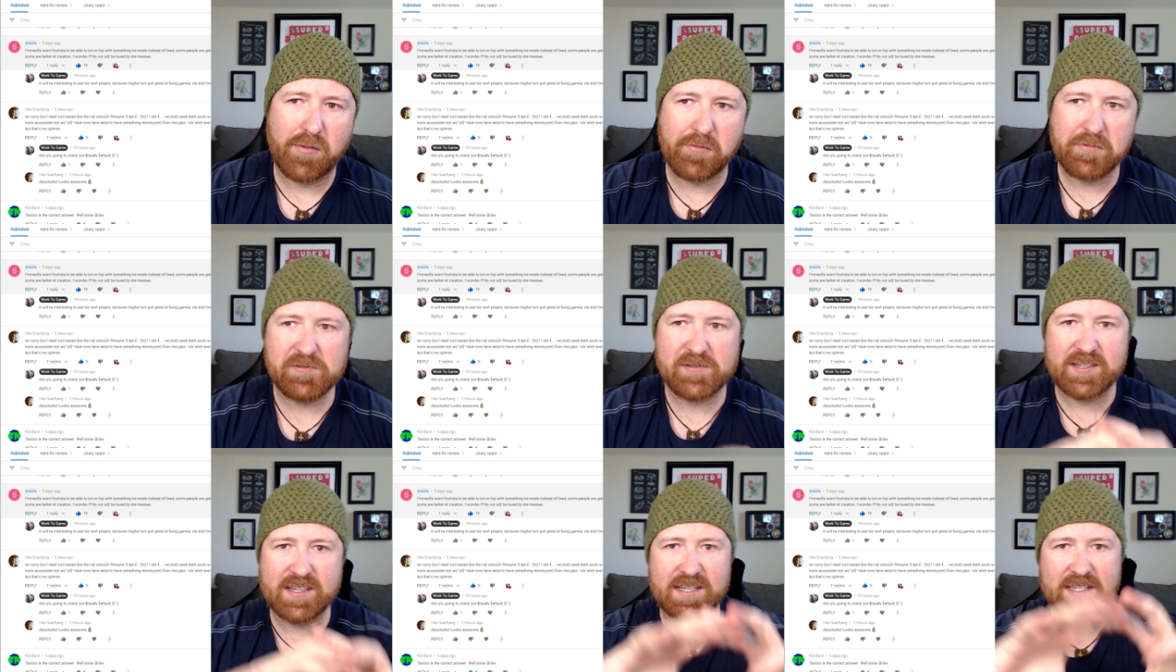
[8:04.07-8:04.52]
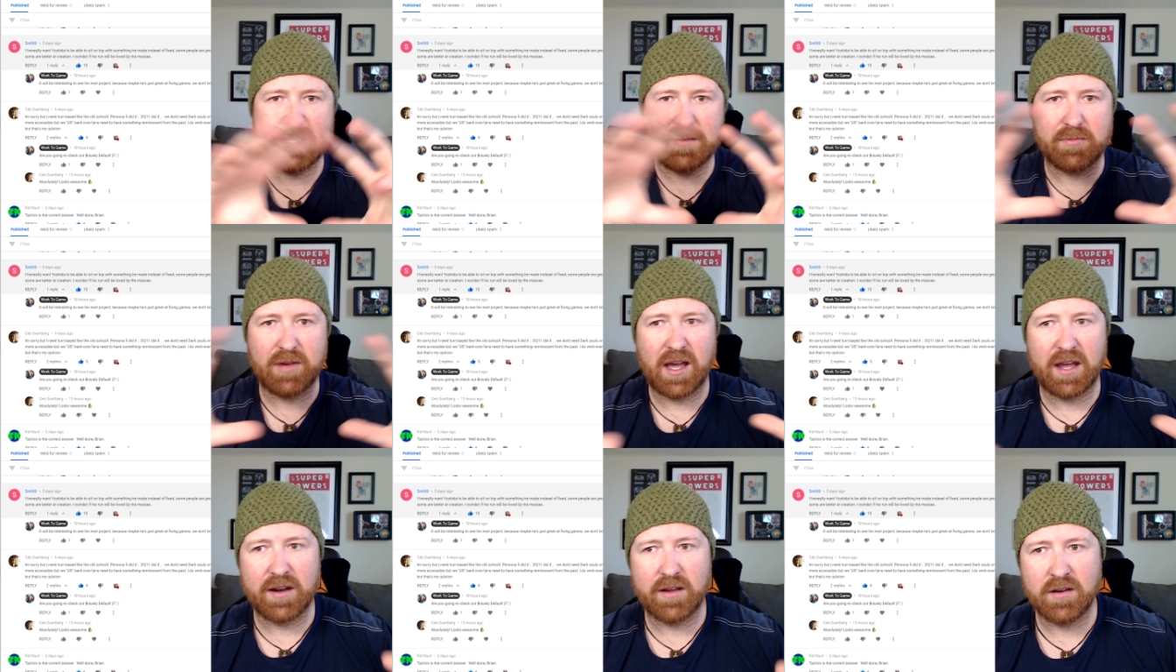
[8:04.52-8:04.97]
would see some
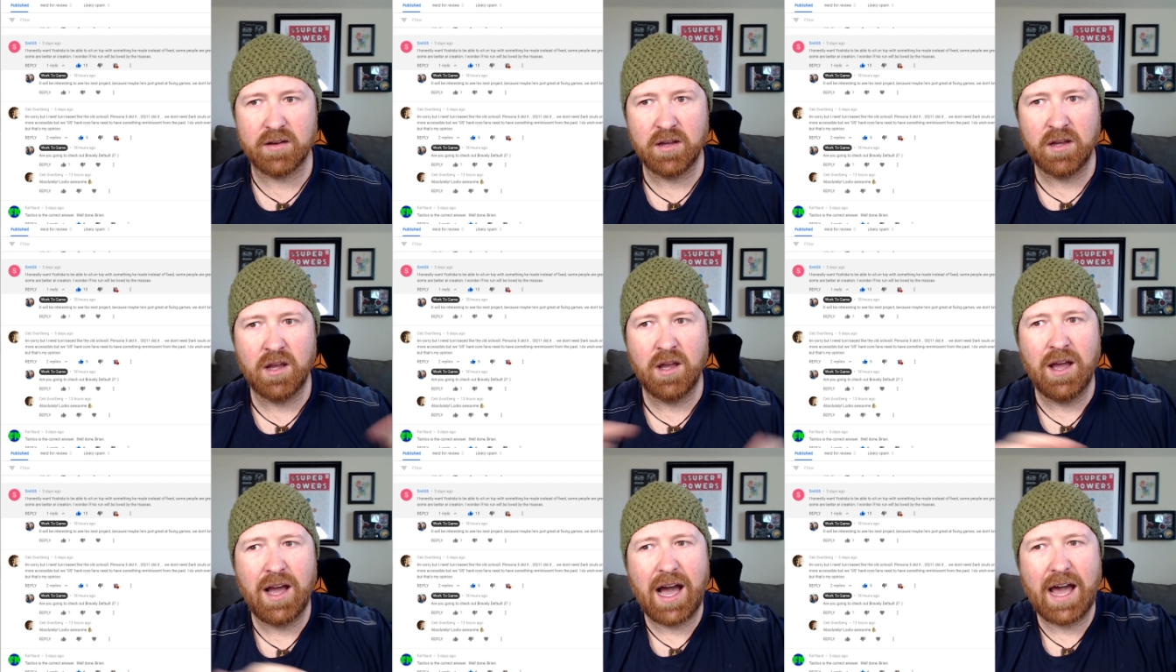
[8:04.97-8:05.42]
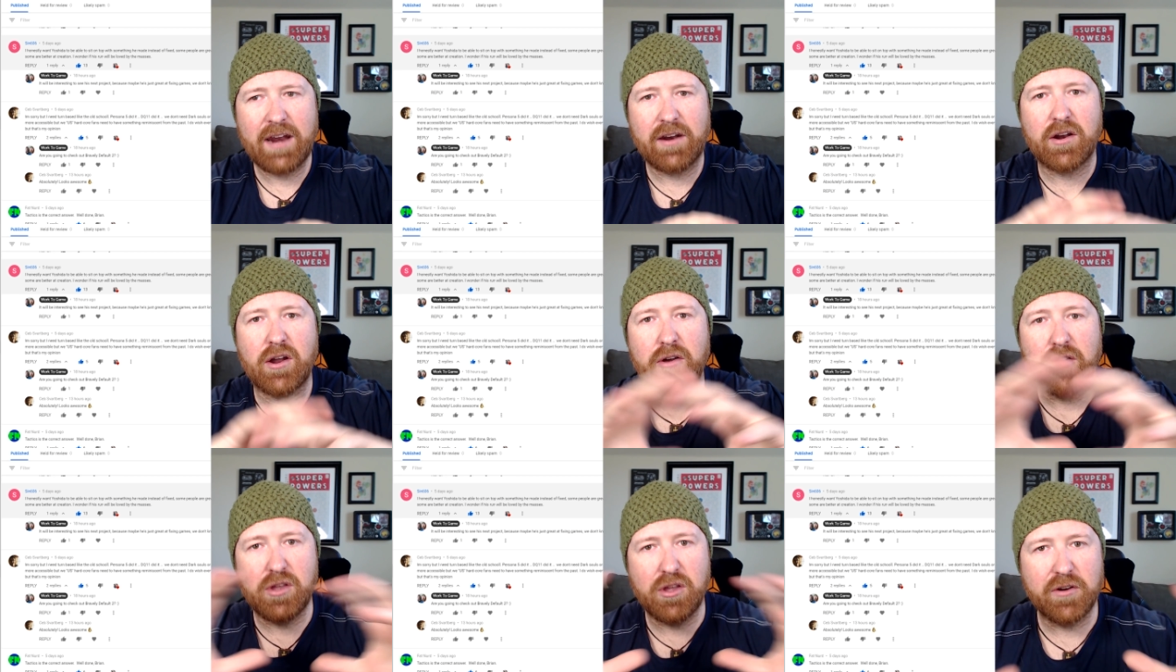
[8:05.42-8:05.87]
kind of, I don't
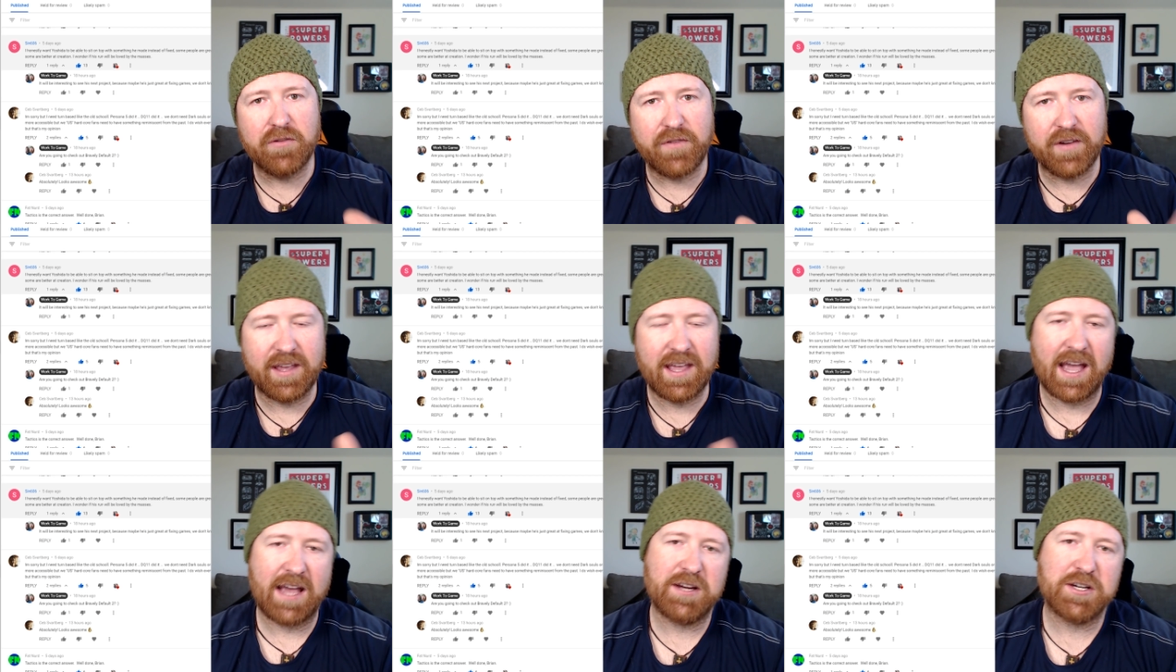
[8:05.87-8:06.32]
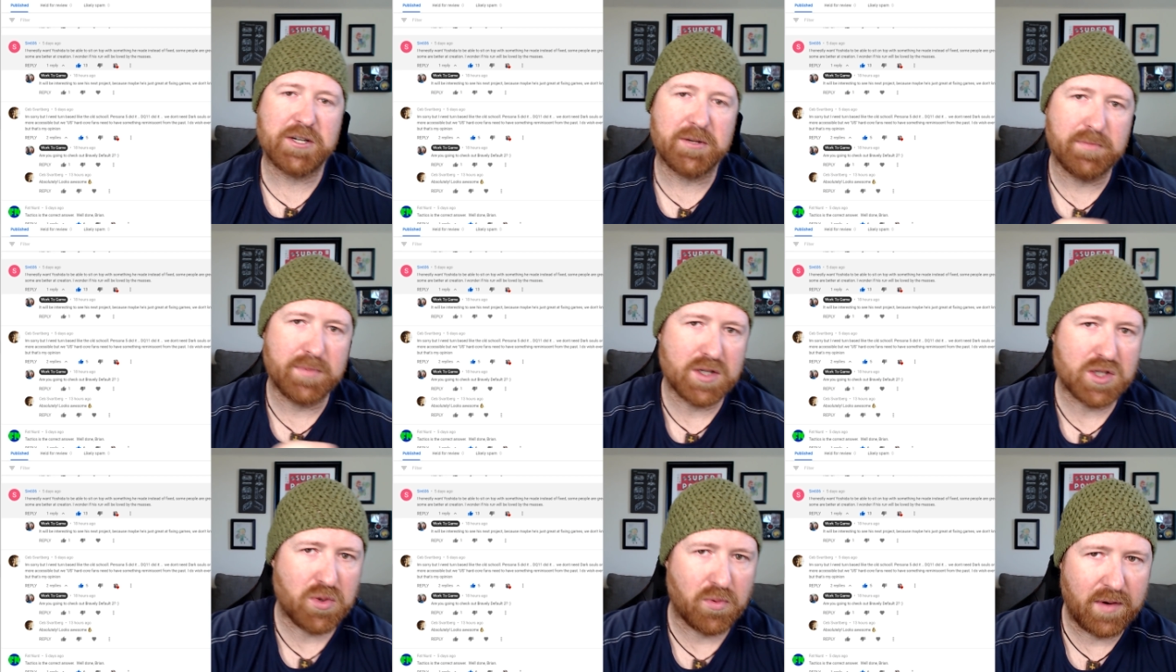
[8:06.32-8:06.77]
know, unification
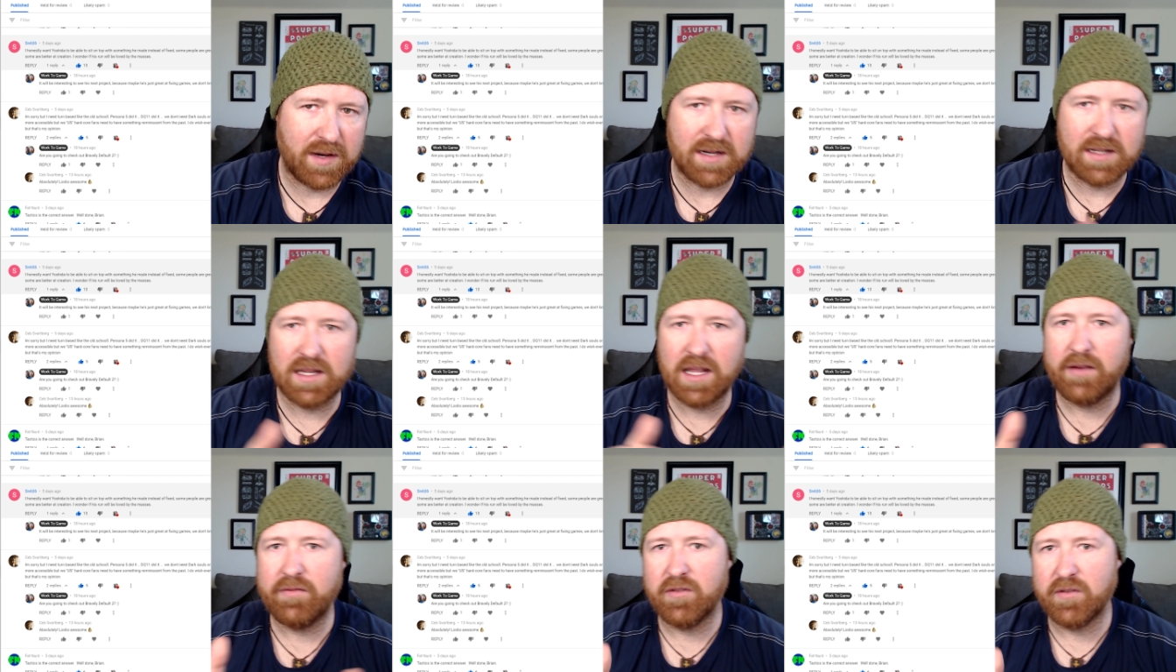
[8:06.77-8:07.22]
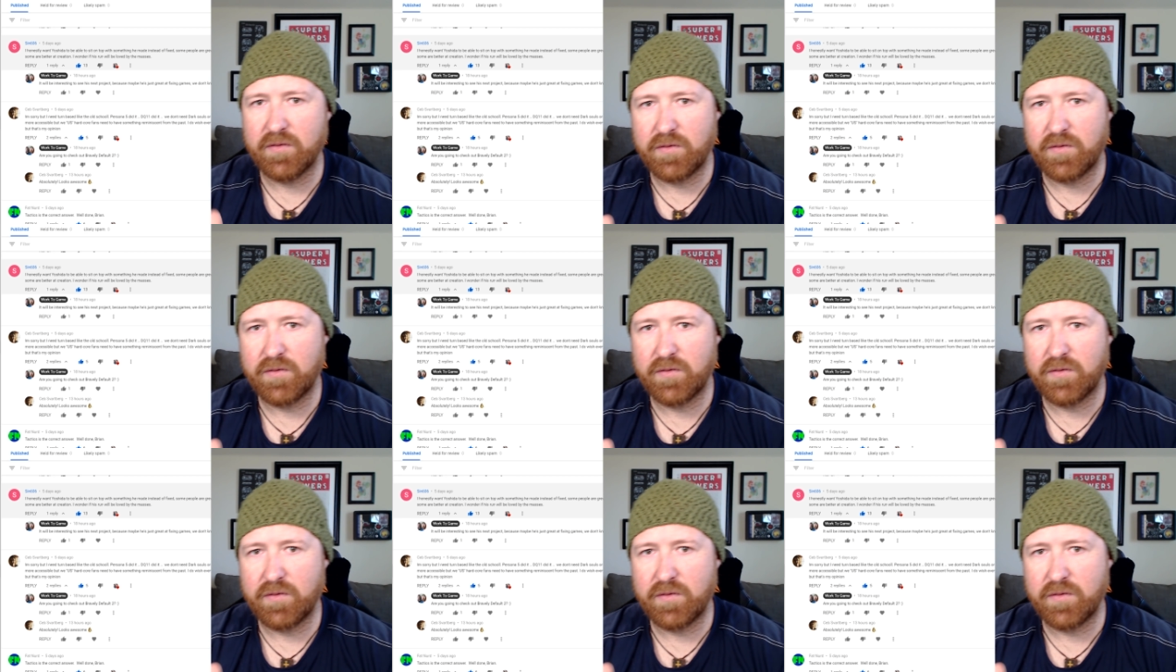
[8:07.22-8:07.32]
between 11,